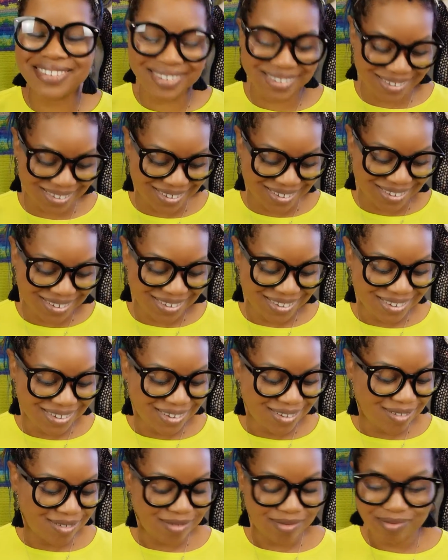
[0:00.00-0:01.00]
Oh yeah,
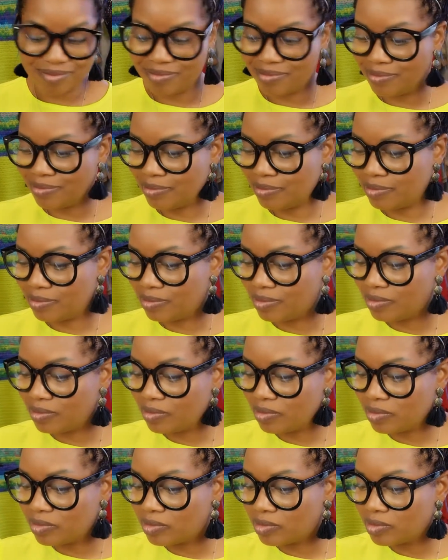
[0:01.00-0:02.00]
but now
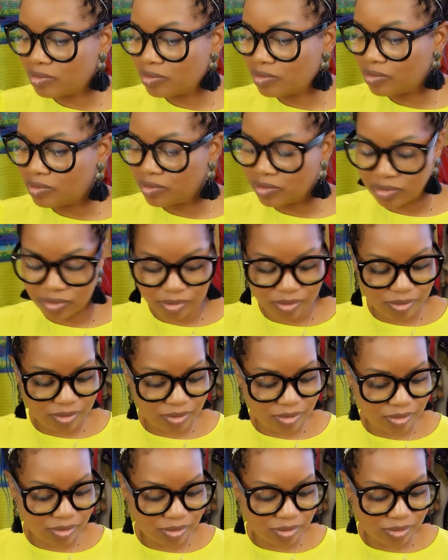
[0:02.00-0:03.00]
I think
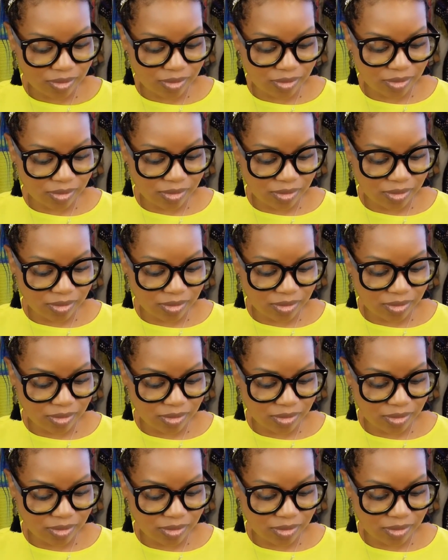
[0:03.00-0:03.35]
it's time.